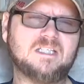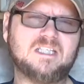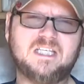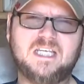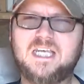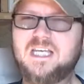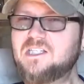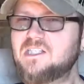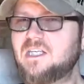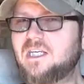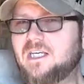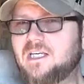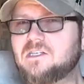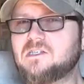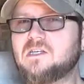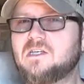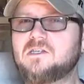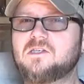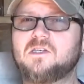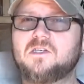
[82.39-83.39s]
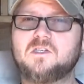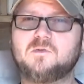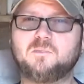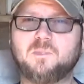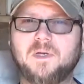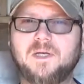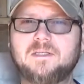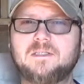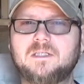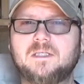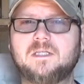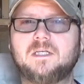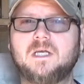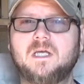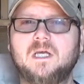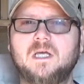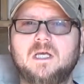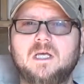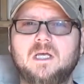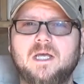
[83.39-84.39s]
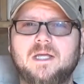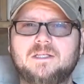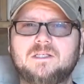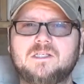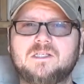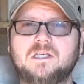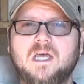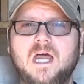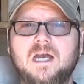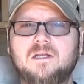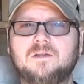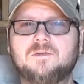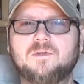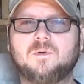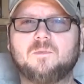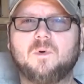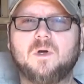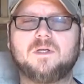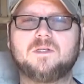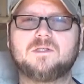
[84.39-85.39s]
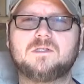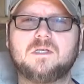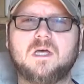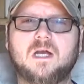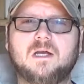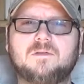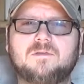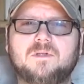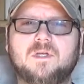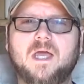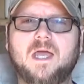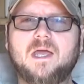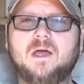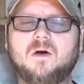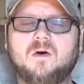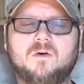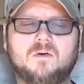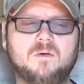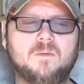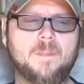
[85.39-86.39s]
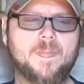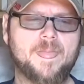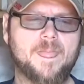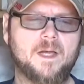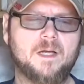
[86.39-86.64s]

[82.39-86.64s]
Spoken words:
The yeast is suspended inside of the ale,